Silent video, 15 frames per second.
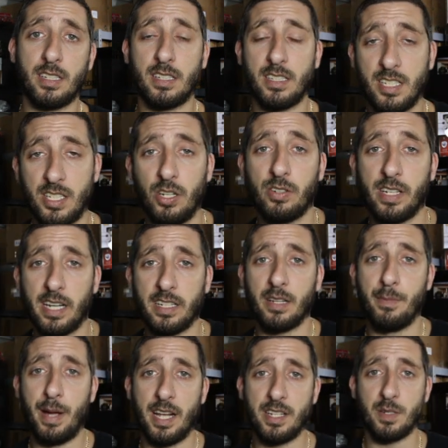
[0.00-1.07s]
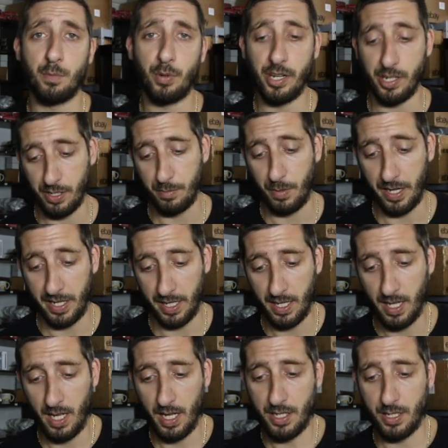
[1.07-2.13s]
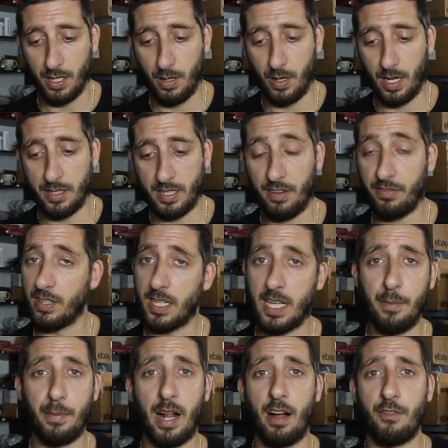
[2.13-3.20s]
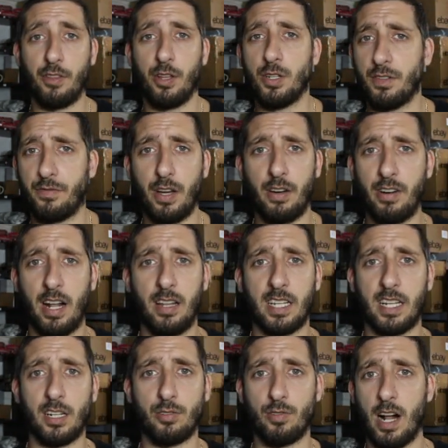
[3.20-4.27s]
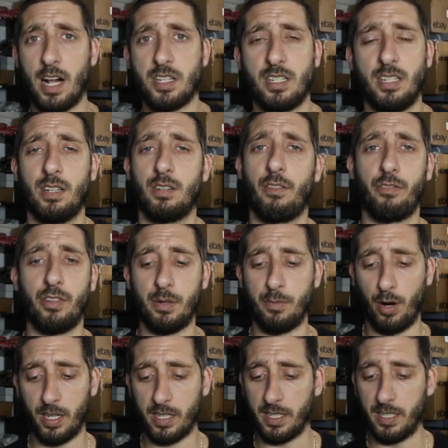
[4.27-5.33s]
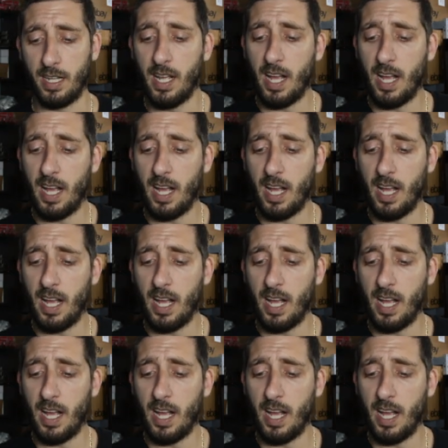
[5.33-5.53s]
still can command some pretty good money. So definitely keep an eye out for those if you're ever out like a garage sale or flea market.